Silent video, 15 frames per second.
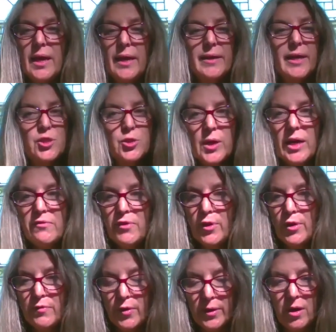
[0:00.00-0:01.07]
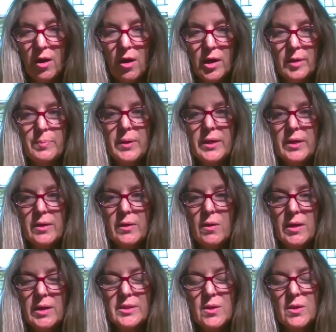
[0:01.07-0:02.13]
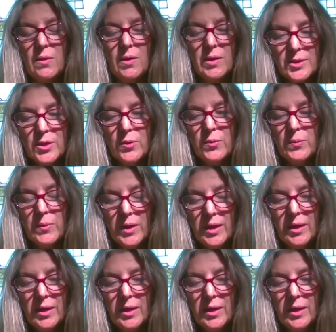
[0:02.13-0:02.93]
And I tried very, very hard, but it has also